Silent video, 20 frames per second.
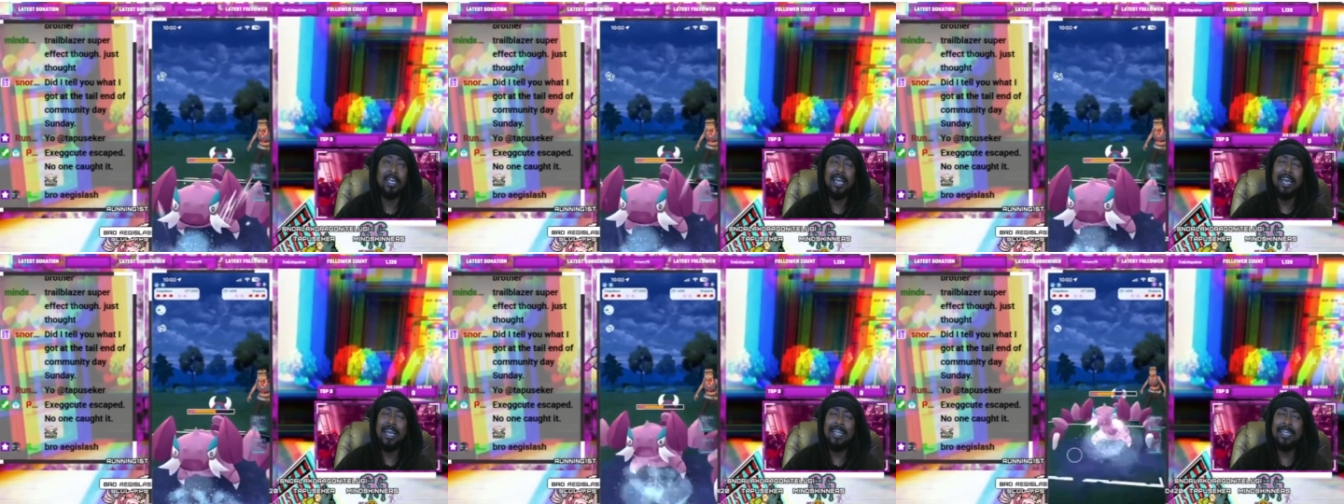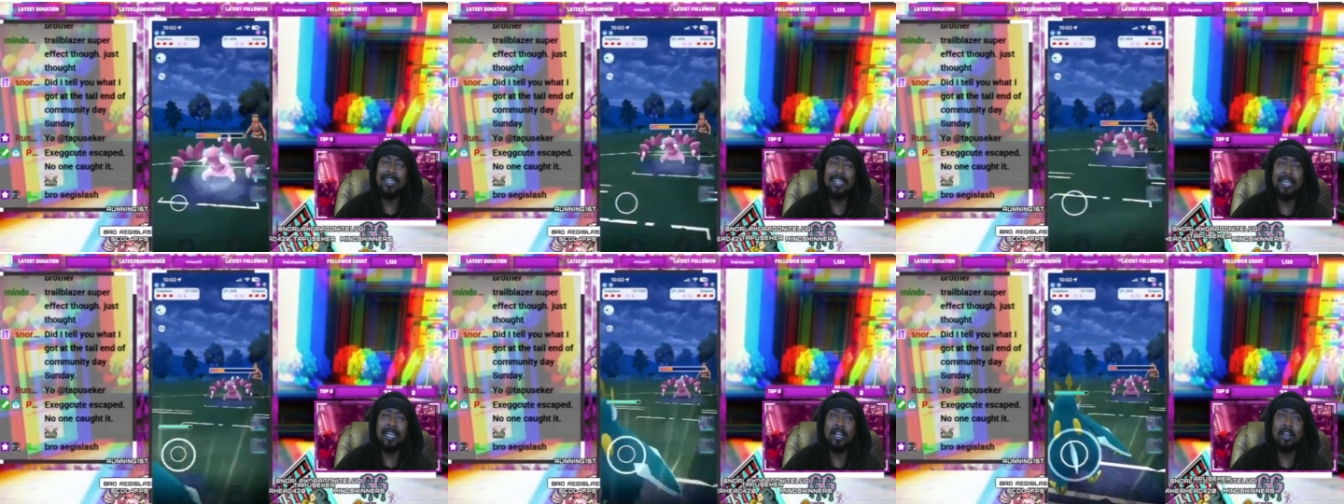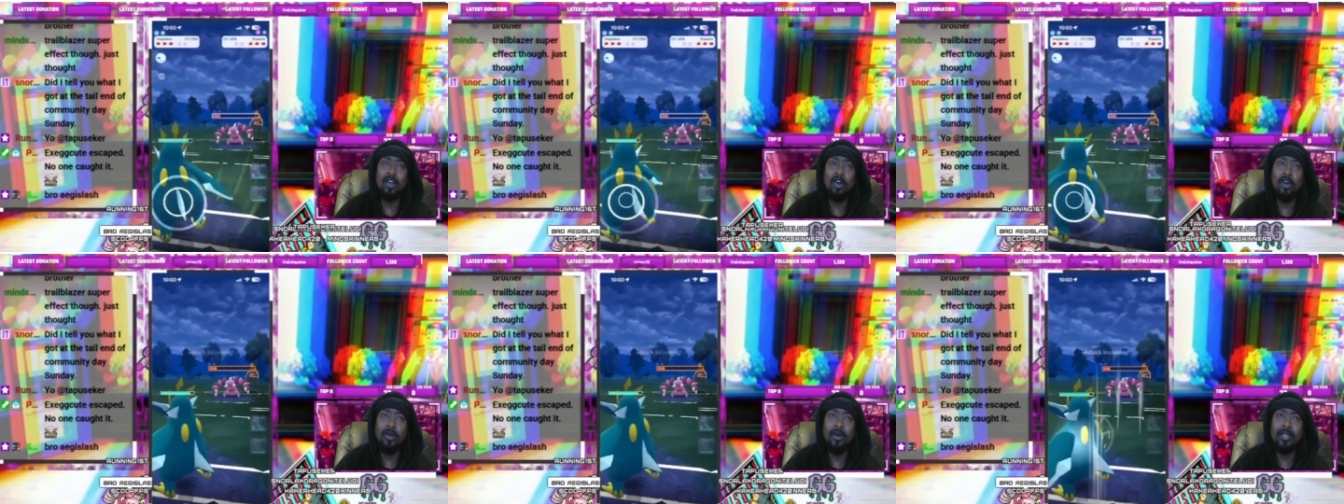And they let it
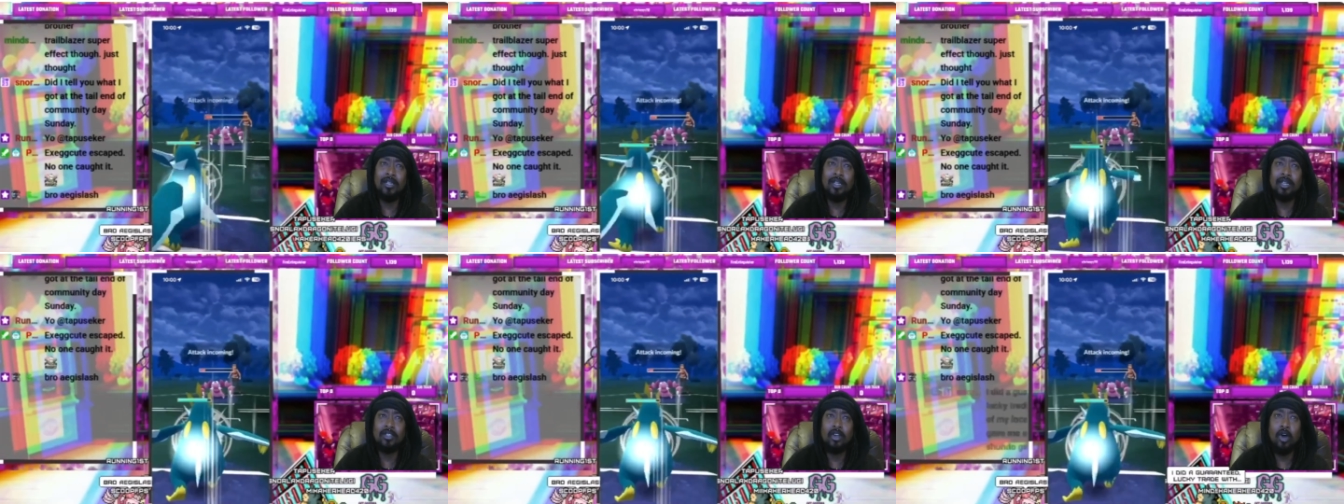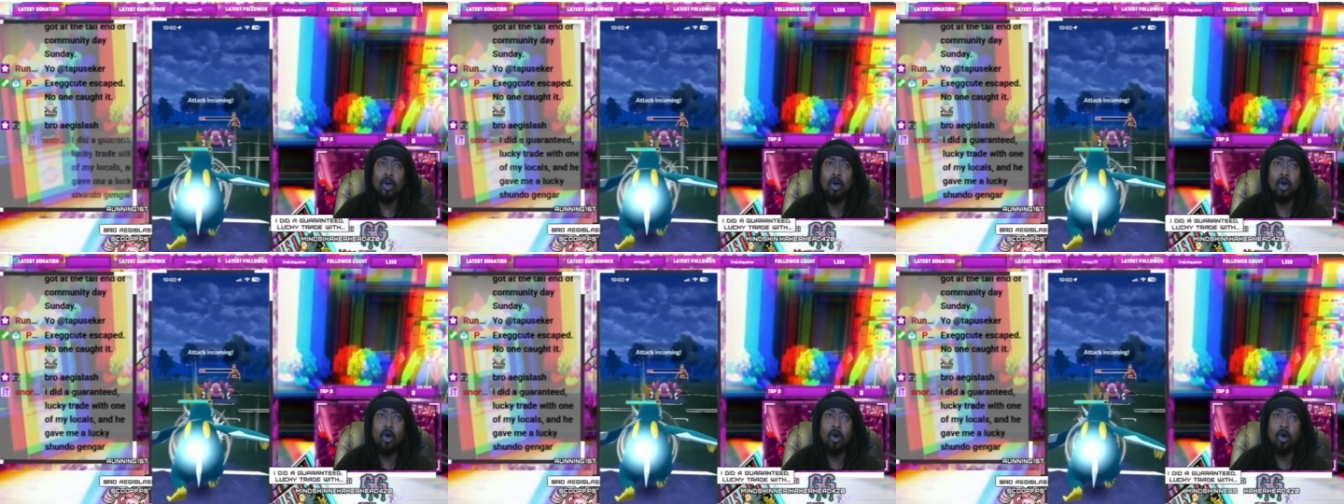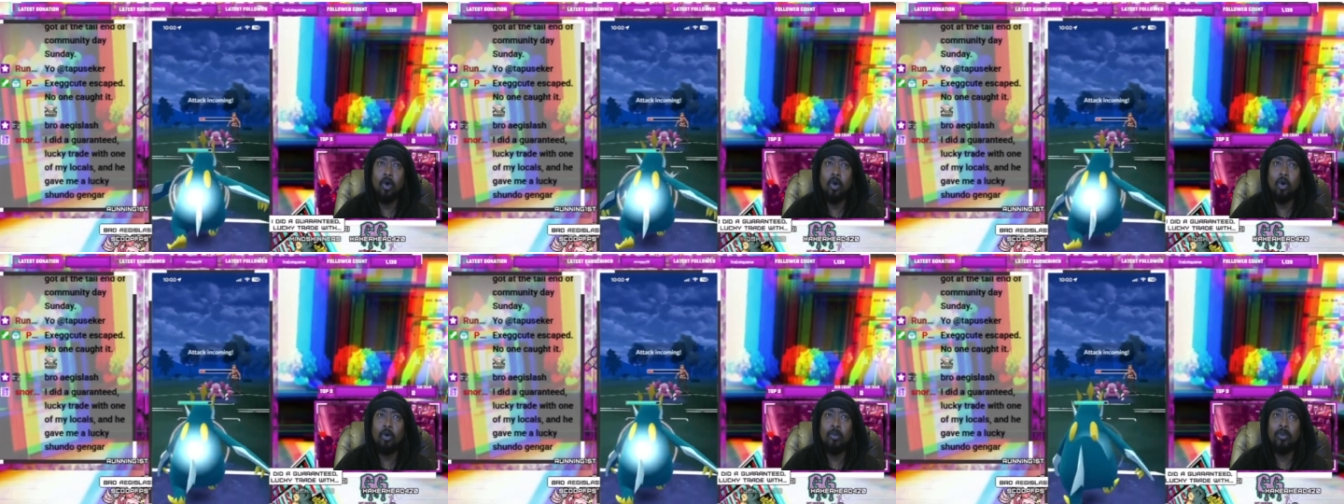go. It does a
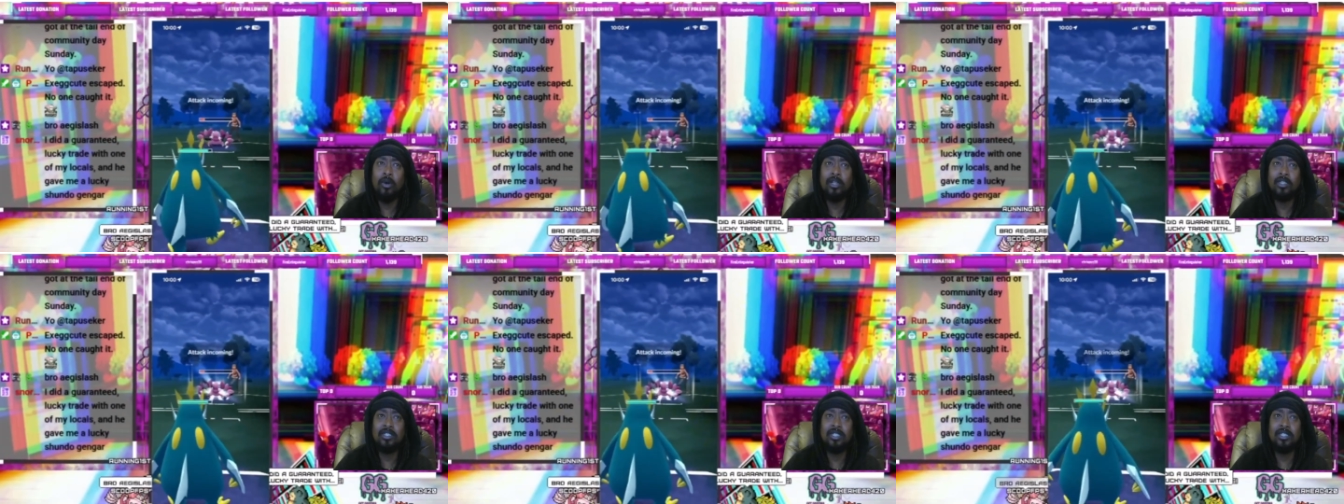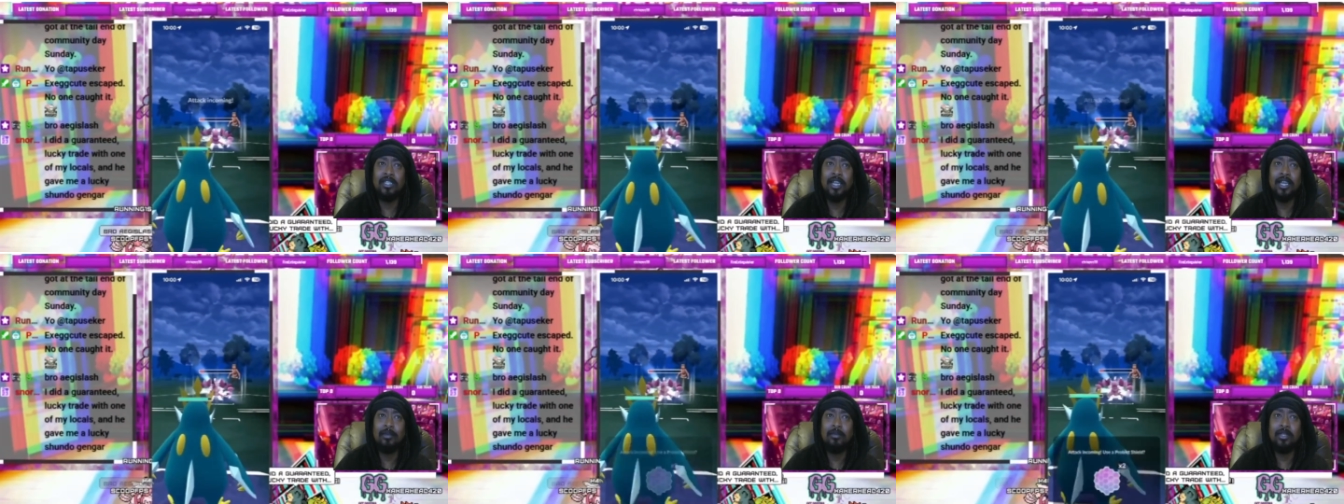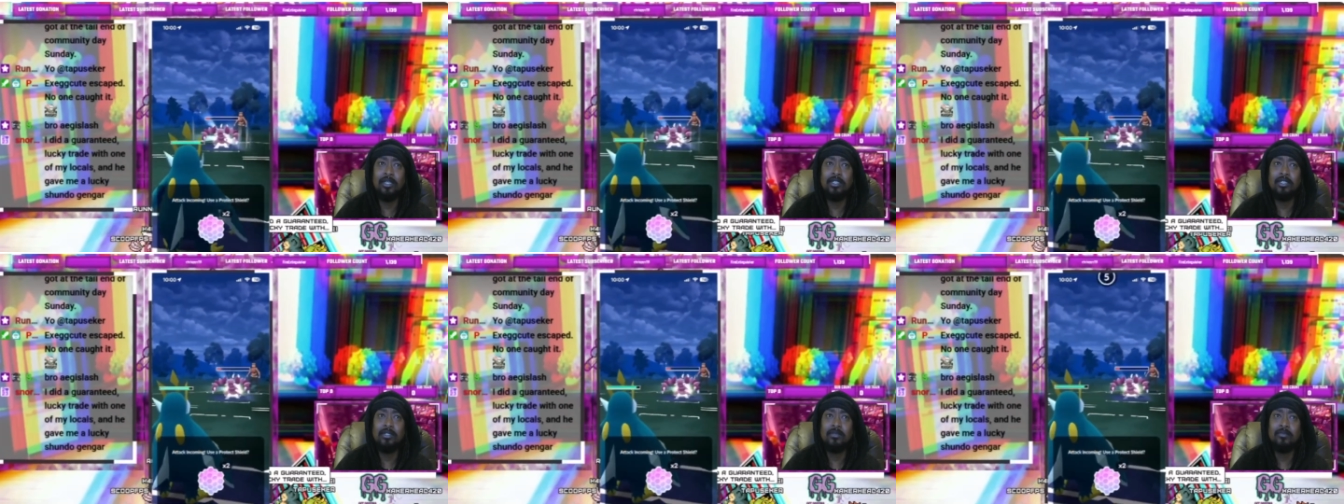whole bunch of
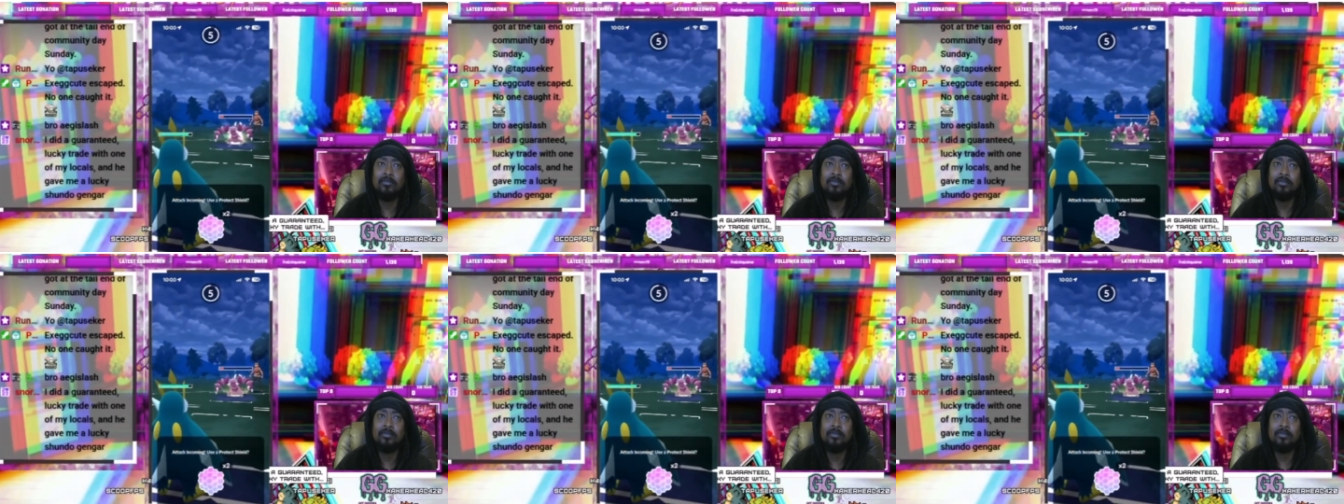damage.